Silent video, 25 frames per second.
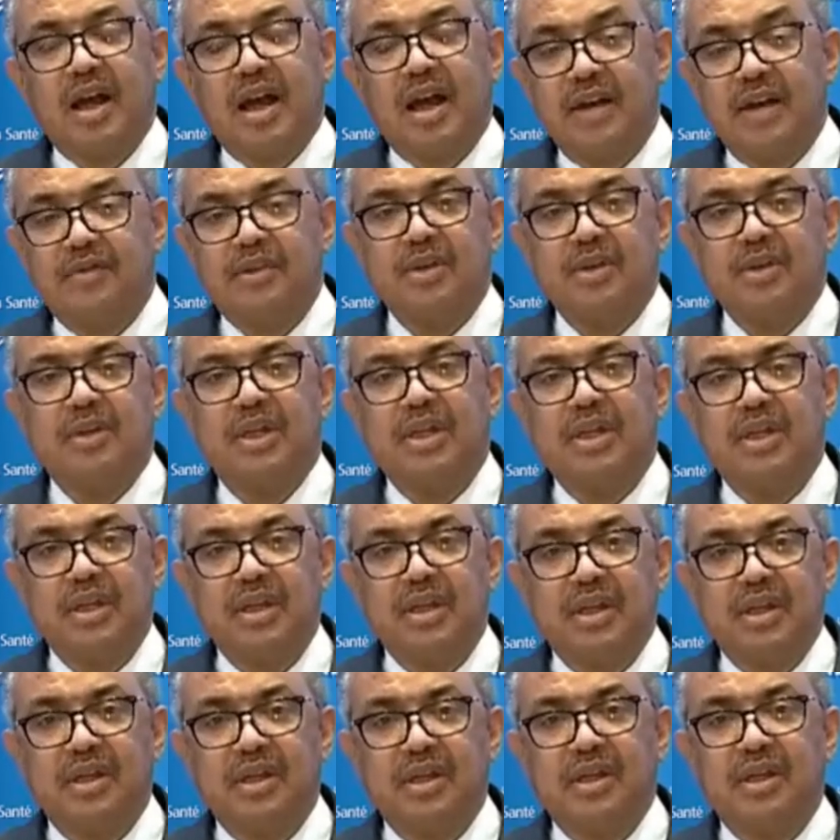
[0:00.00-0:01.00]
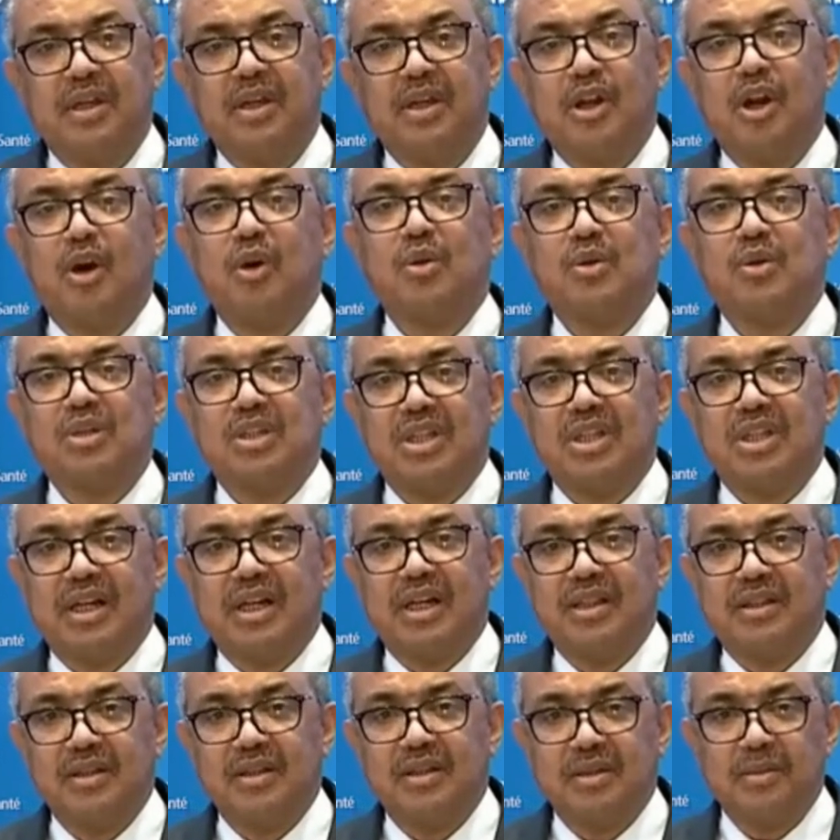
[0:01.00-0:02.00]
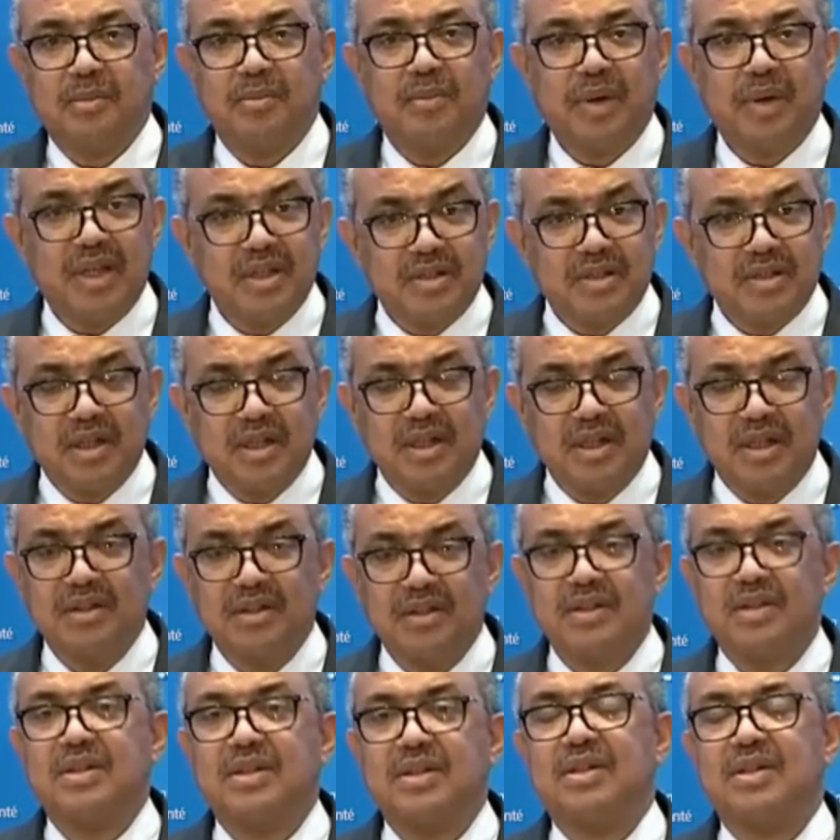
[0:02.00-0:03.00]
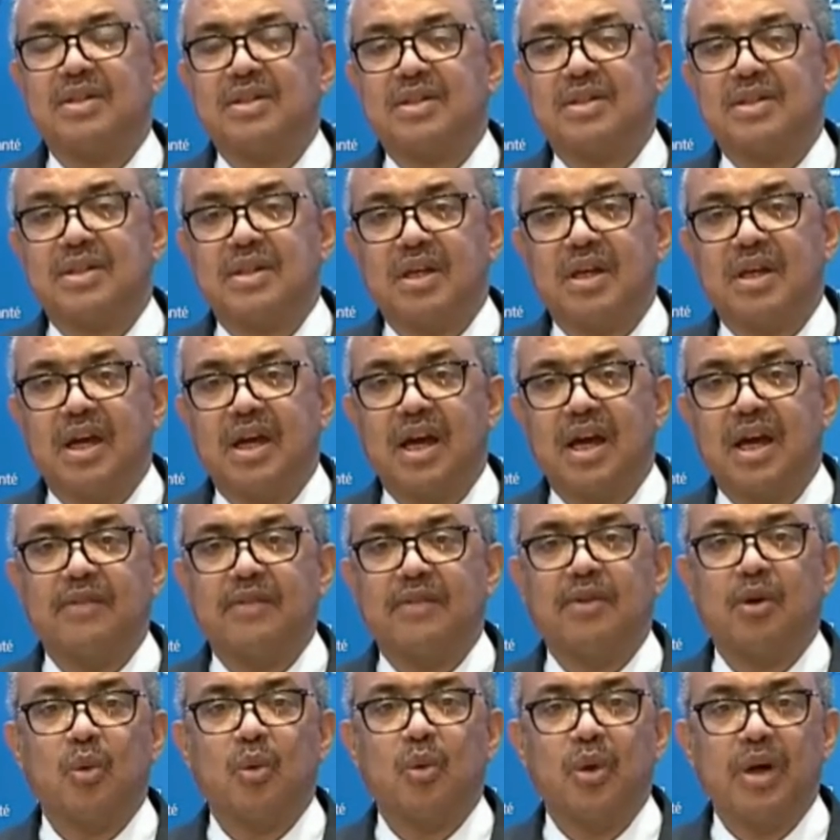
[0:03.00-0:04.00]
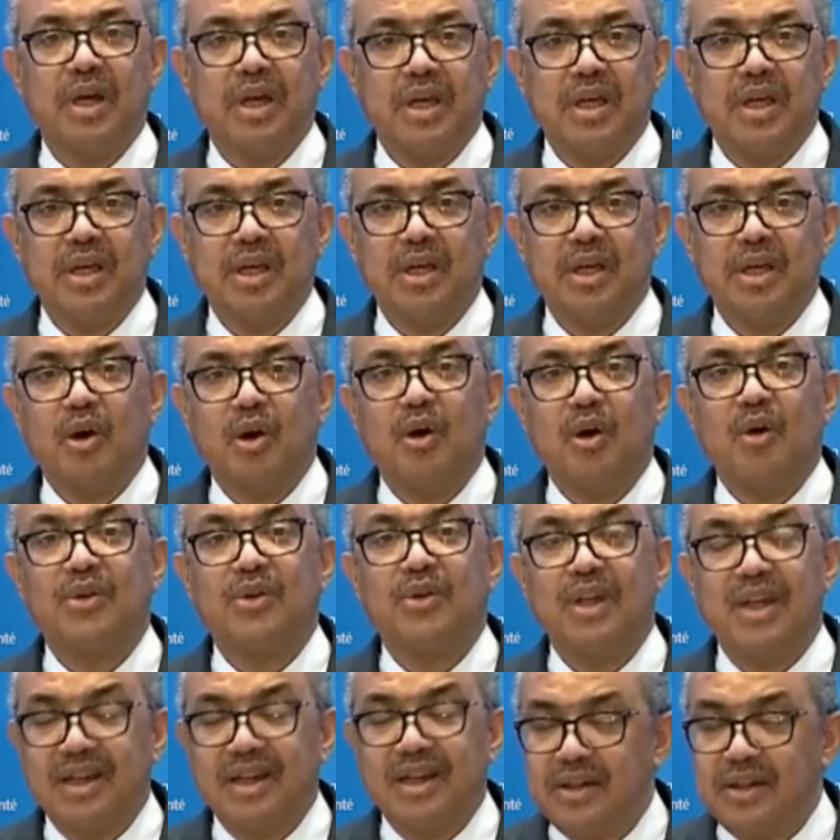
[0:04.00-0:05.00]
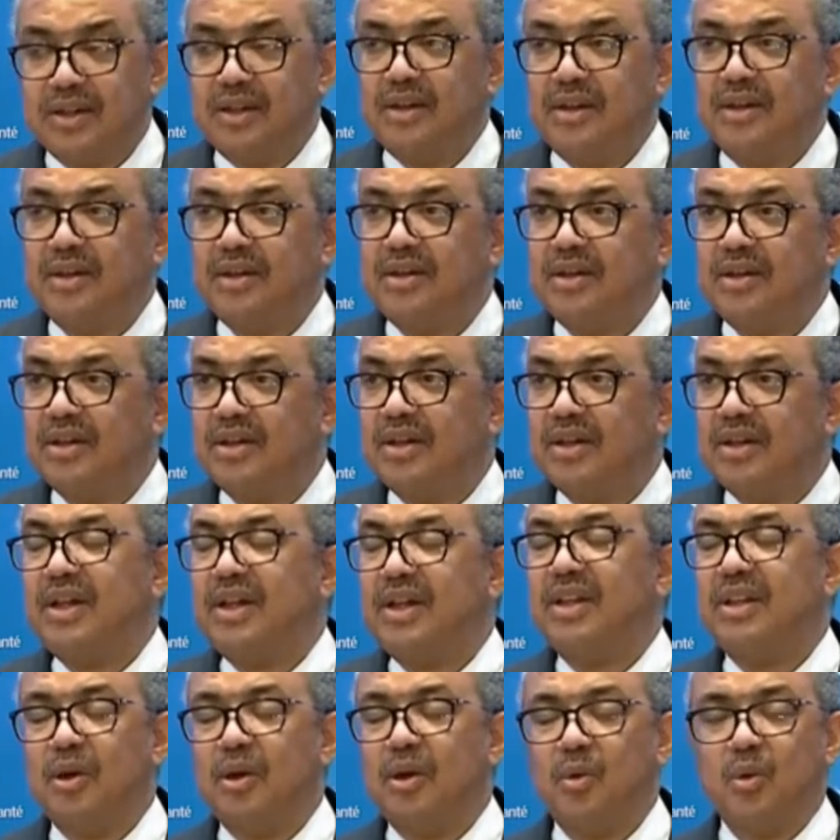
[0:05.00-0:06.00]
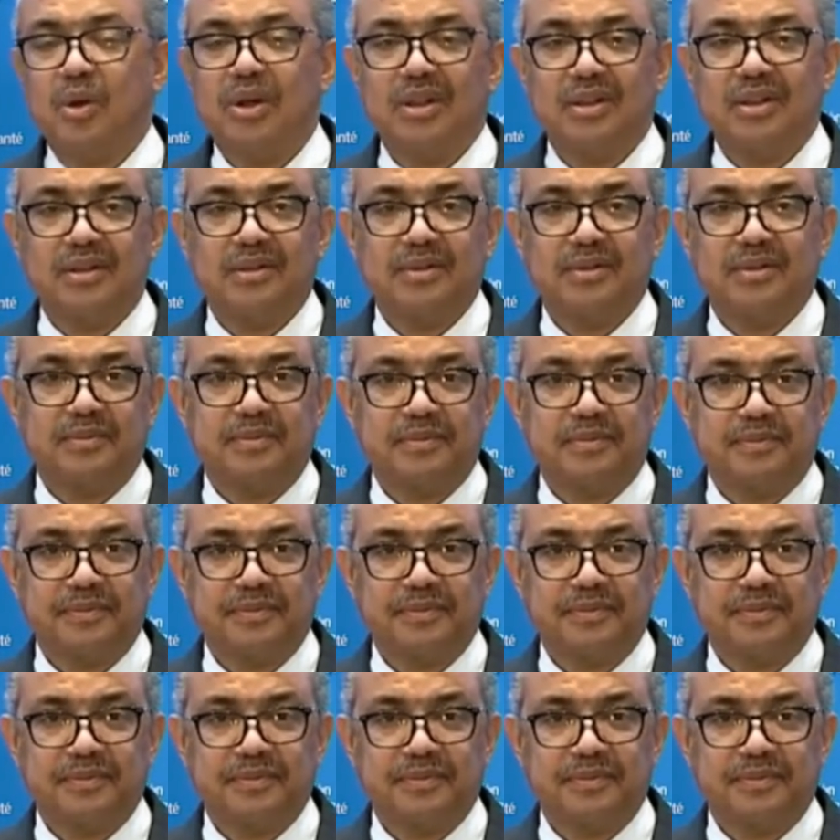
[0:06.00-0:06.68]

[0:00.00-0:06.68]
Everybody knows that pestilences have a way of recurring in the world.